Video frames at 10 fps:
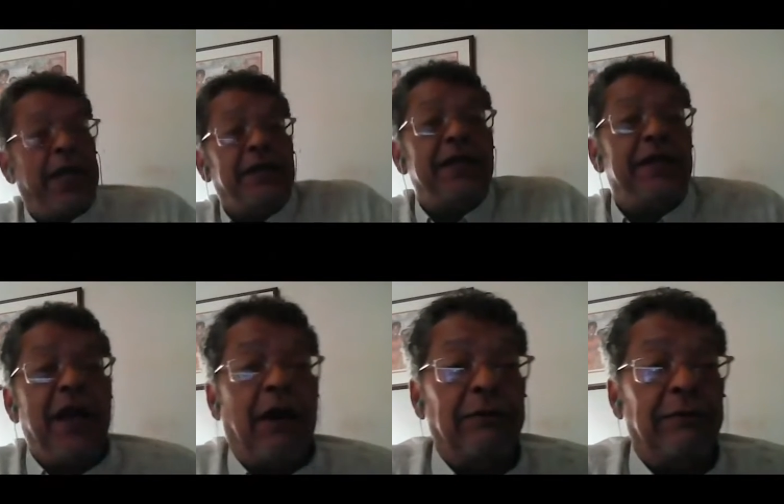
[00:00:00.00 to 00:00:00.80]
And you need to
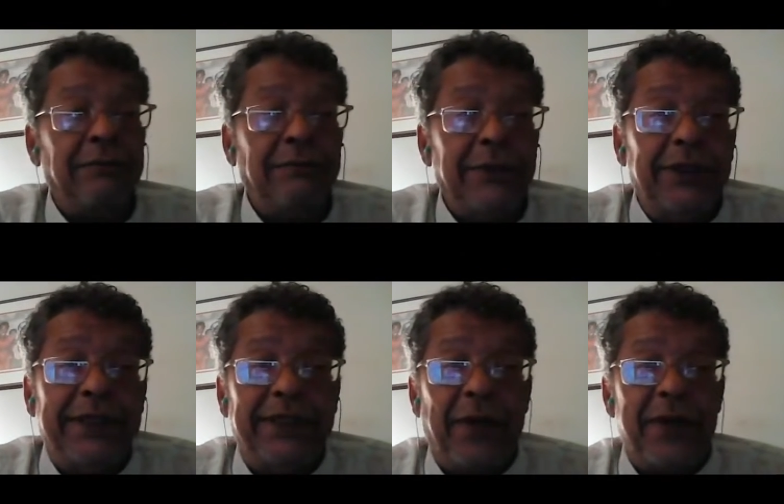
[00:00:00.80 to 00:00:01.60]
know. You
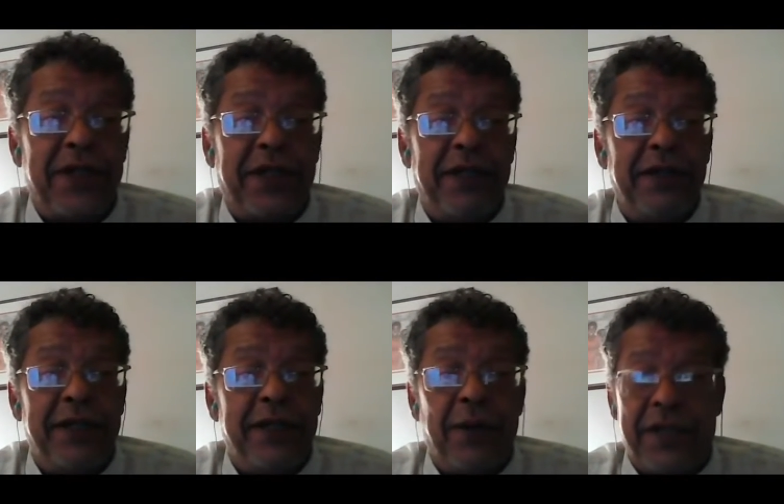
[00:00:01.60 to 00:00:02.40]
need to know what
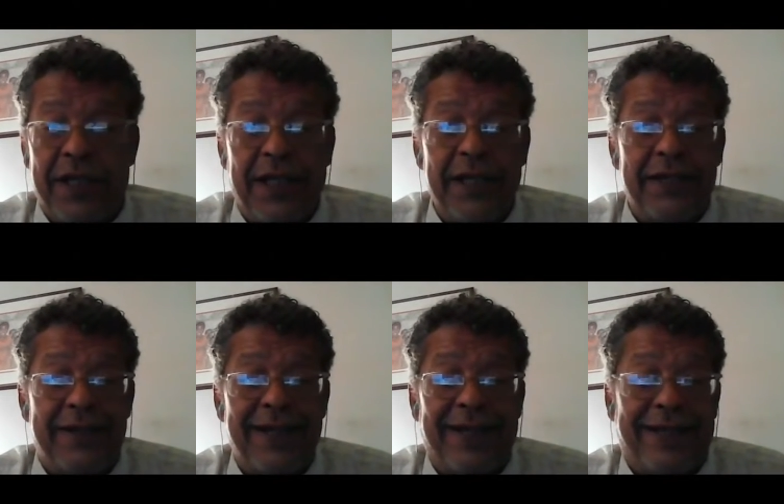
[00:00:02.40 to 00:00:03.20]
your kids
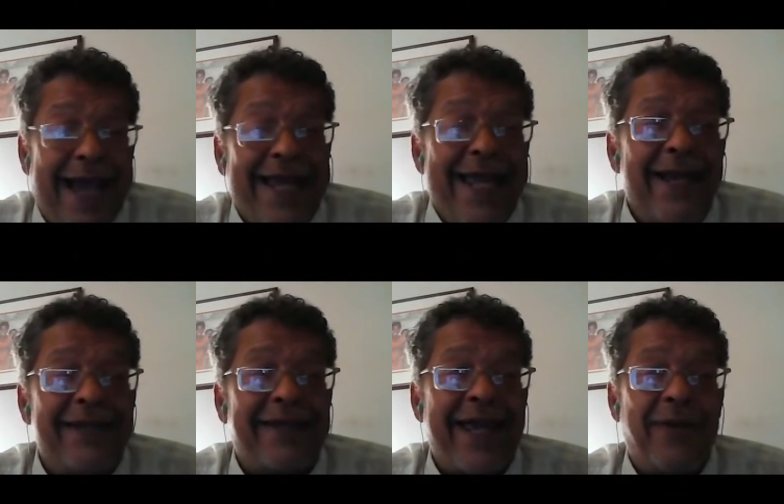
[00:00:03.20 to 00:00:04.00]
are saying, because I can't
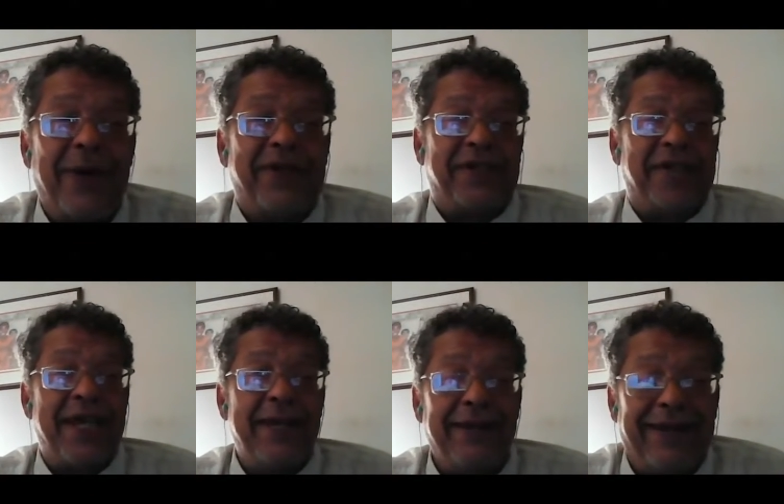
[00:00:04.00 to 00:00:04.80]
understand what they're
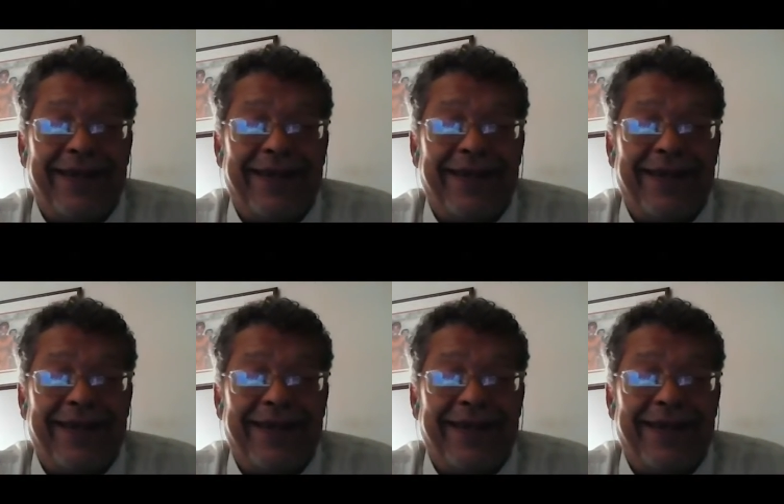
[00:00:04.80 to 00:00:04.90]
saying.